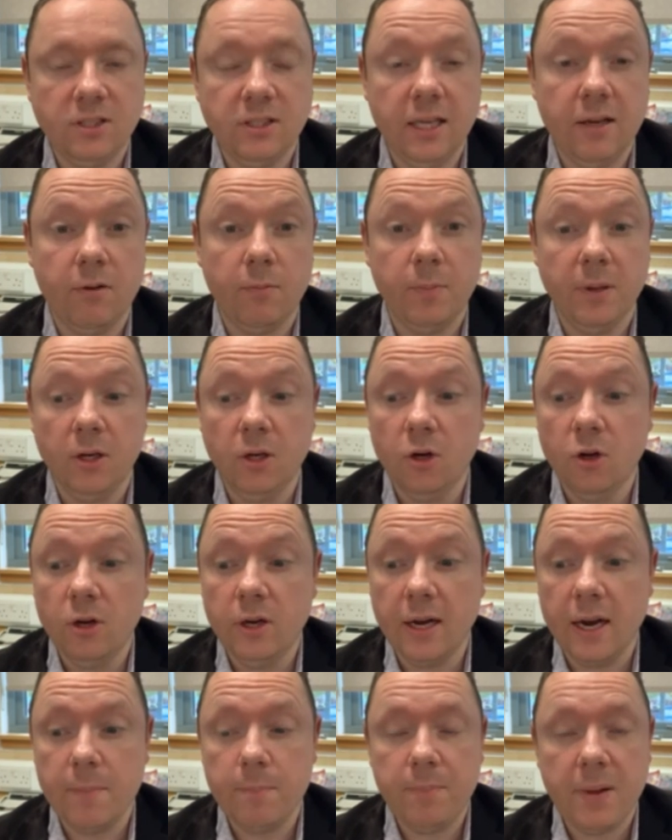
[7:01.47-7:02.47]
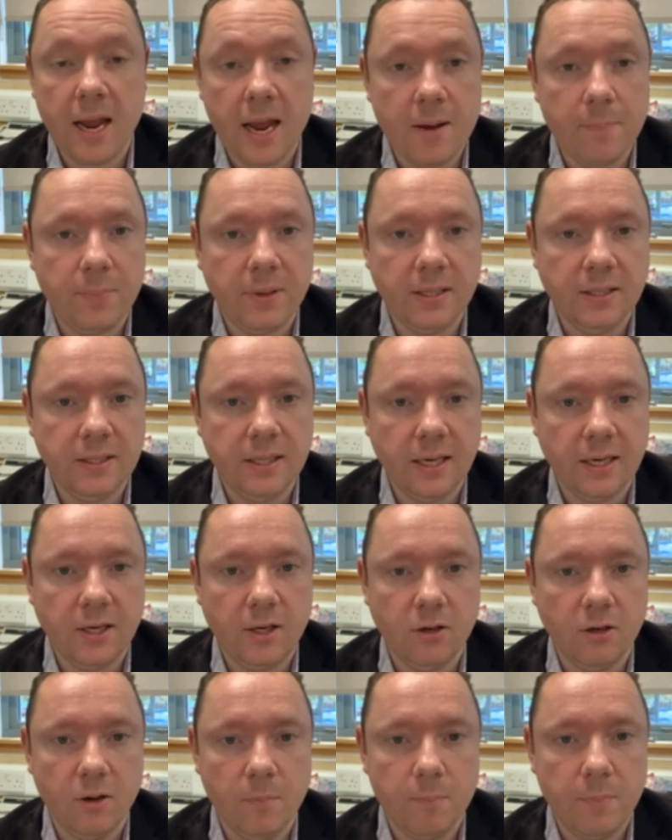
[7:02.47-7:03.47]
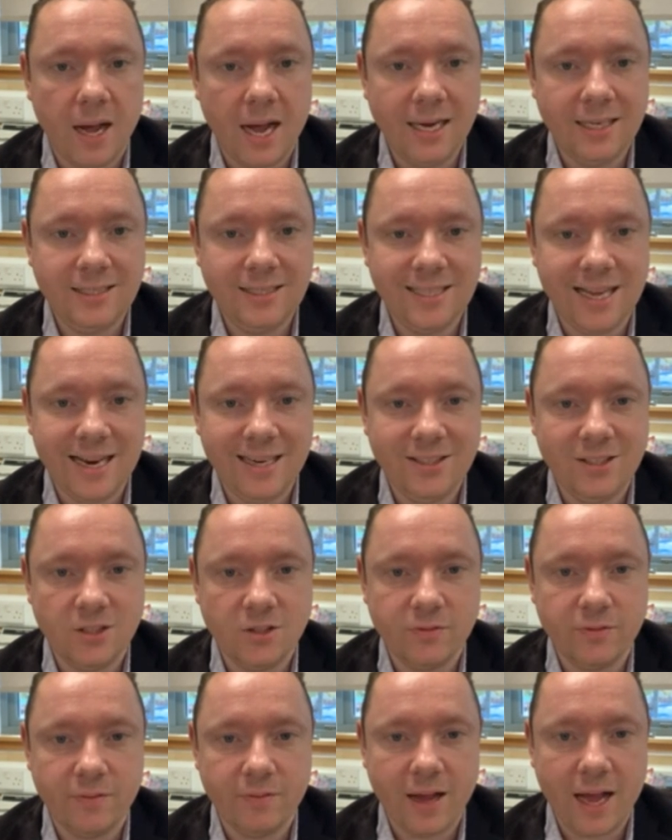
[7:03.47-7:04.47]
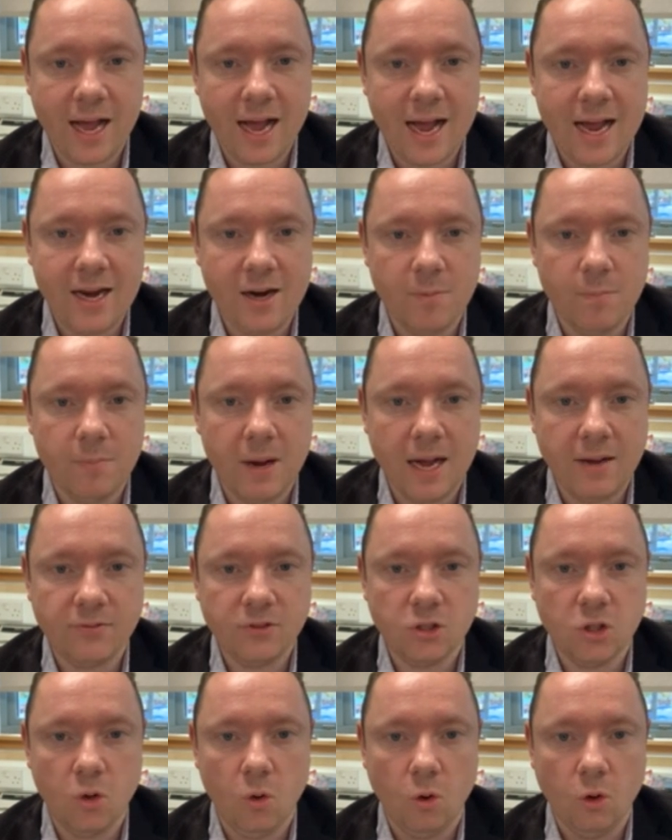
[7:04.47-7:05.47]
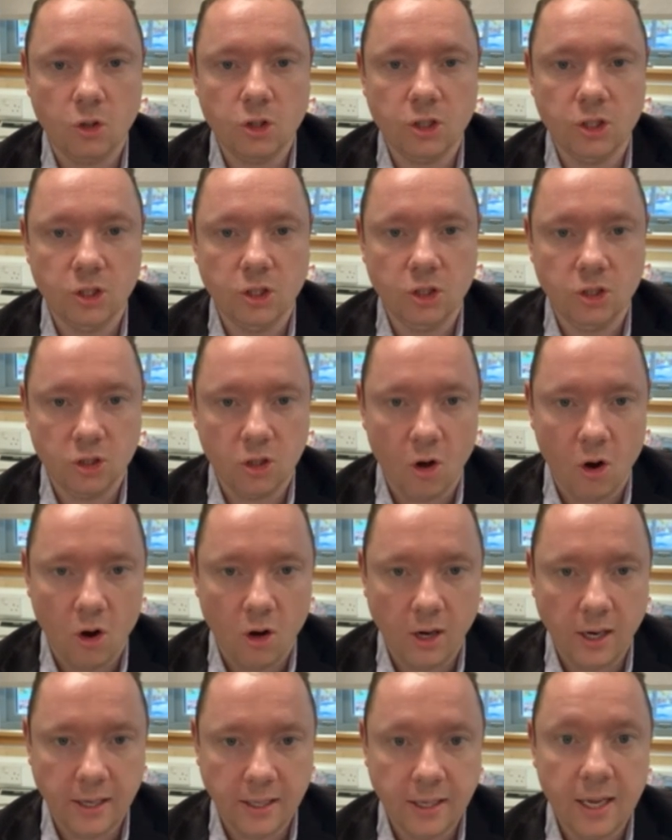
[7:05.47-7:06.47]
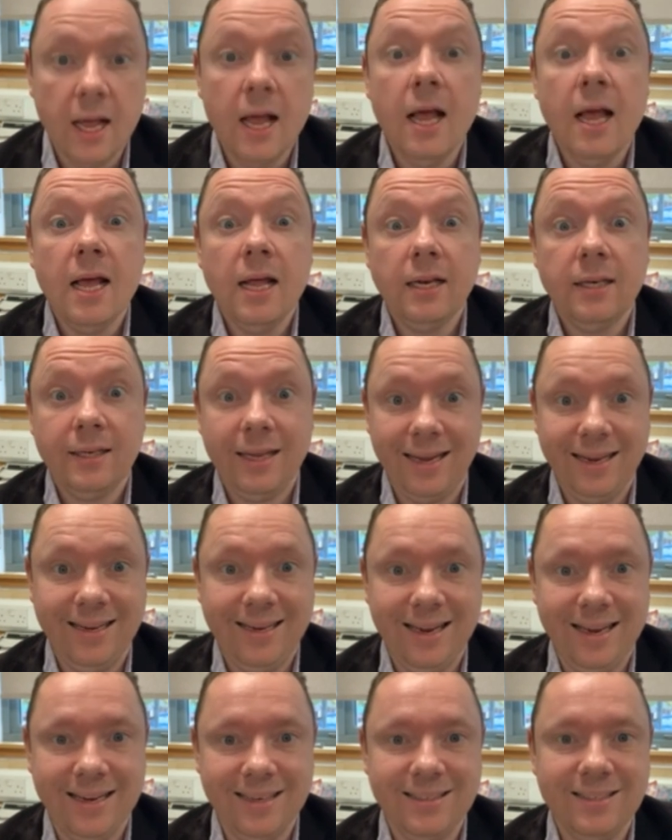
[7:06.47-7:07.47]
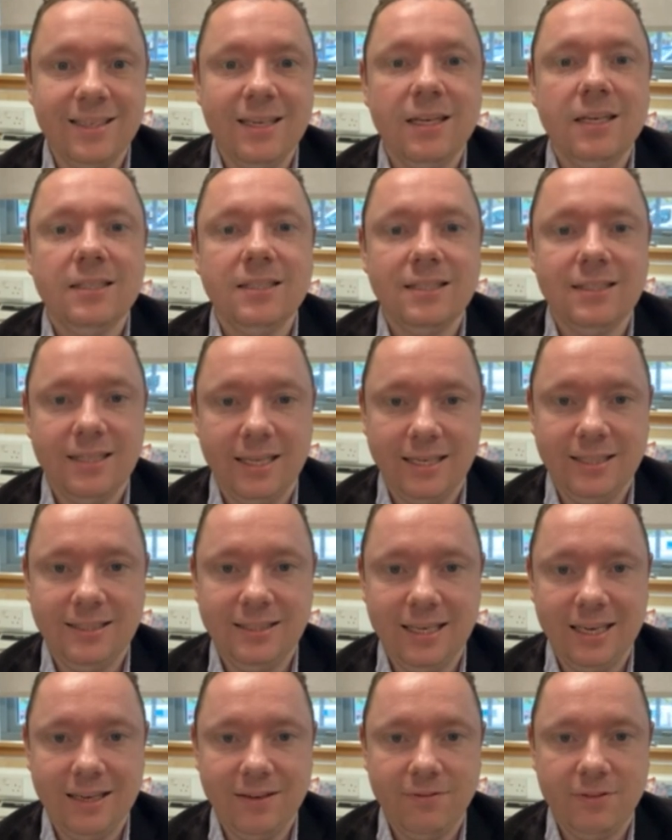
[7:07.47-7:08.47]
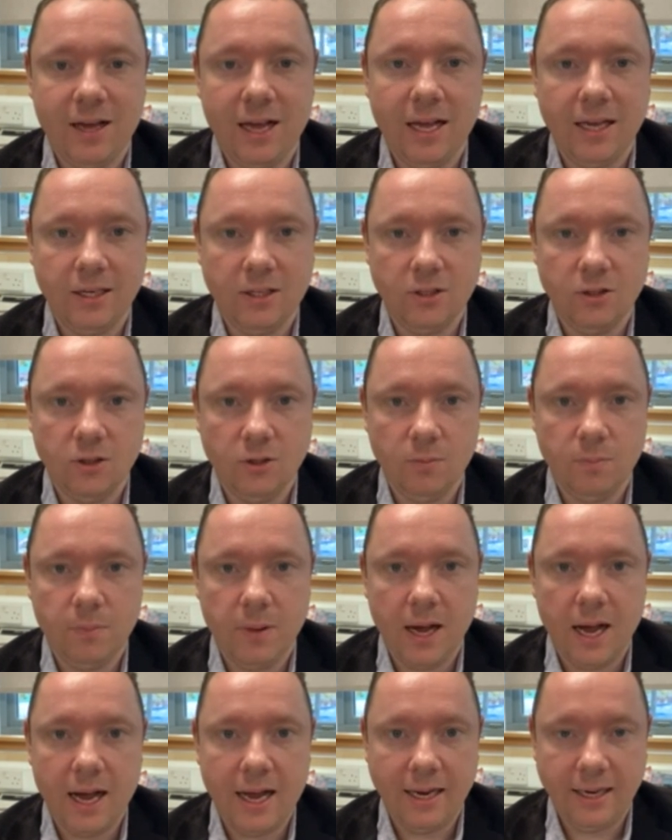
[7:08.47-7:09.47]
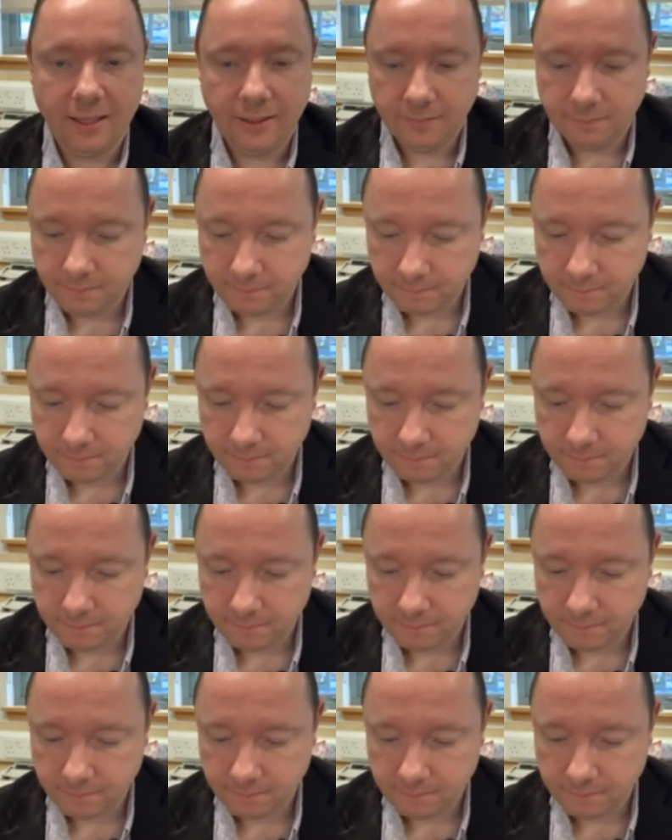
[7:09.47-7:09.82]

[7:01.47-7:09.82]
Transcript: Today we've been looking at perpendicular bisectors for the Higher Maths course in Scotland. Take care, stay safe and goodbye.